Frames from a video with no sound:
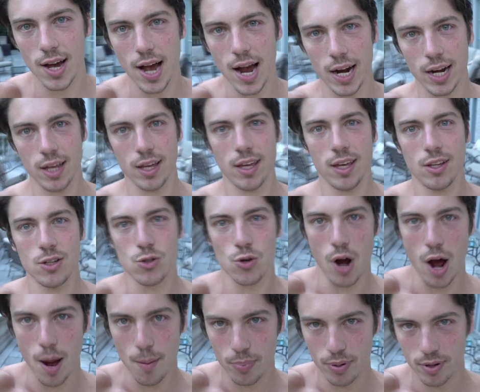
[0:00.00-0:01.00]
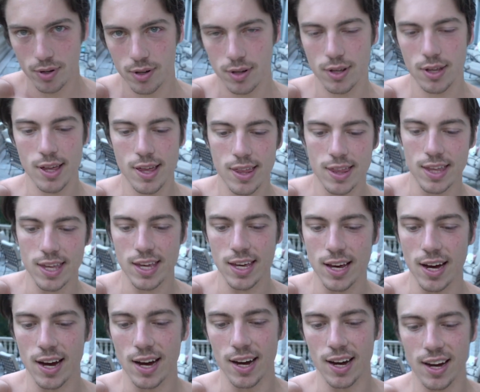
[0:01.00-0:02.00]
I'm gonna drop
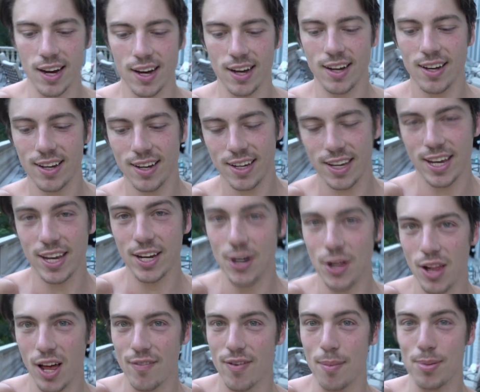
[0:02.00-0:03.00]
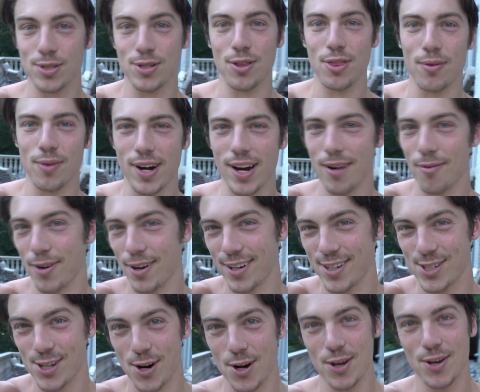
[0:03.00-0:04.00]
the uh, Kino Life episode three. I'm gonna
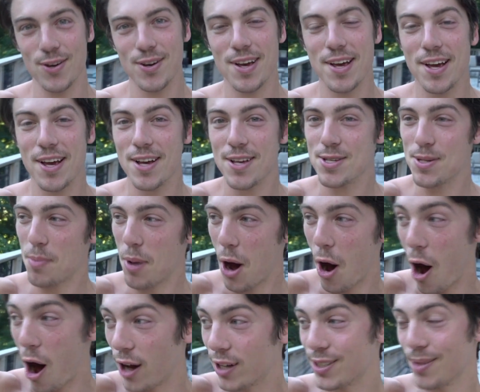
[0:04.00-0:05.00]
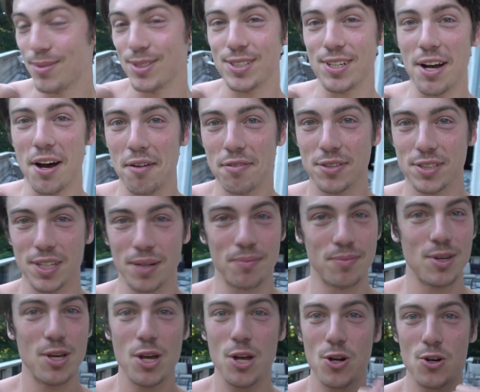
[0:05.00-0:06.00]
show you some awesome stuff,
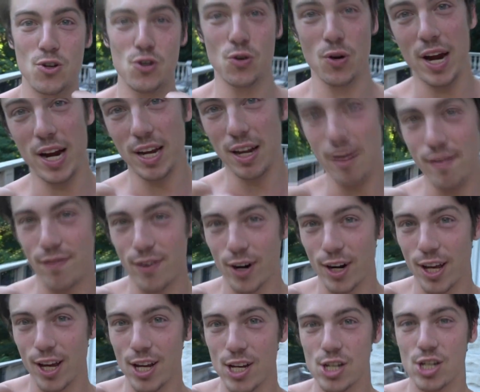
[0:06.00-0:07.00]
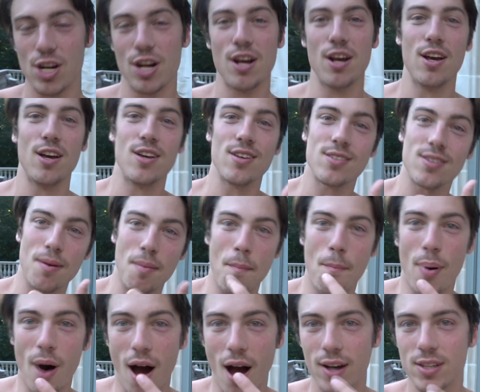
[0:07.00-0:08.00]
some training footage, some
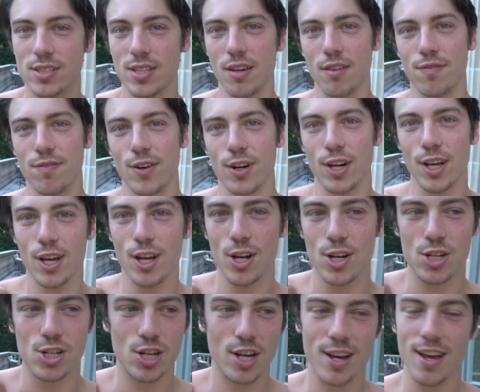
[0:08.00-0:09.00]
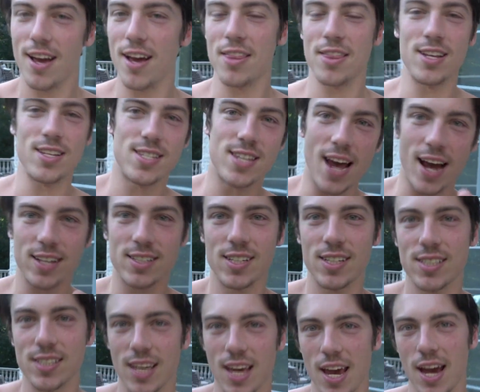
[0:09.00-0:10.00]
boxing footage, the
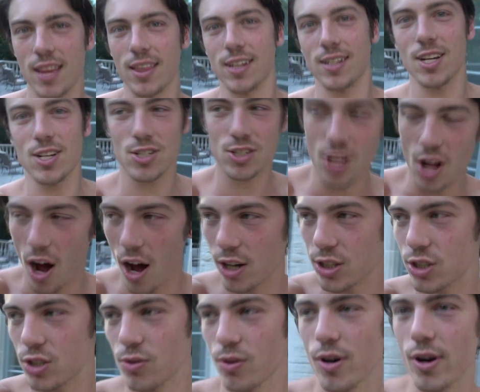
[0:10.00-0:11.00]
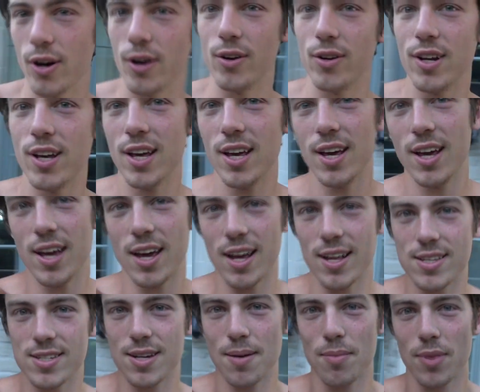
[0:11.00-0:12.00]
DEXA scan, the testosterone,
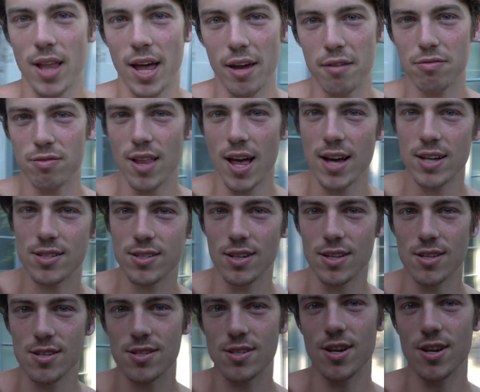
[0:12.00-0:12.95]
and some life lessons.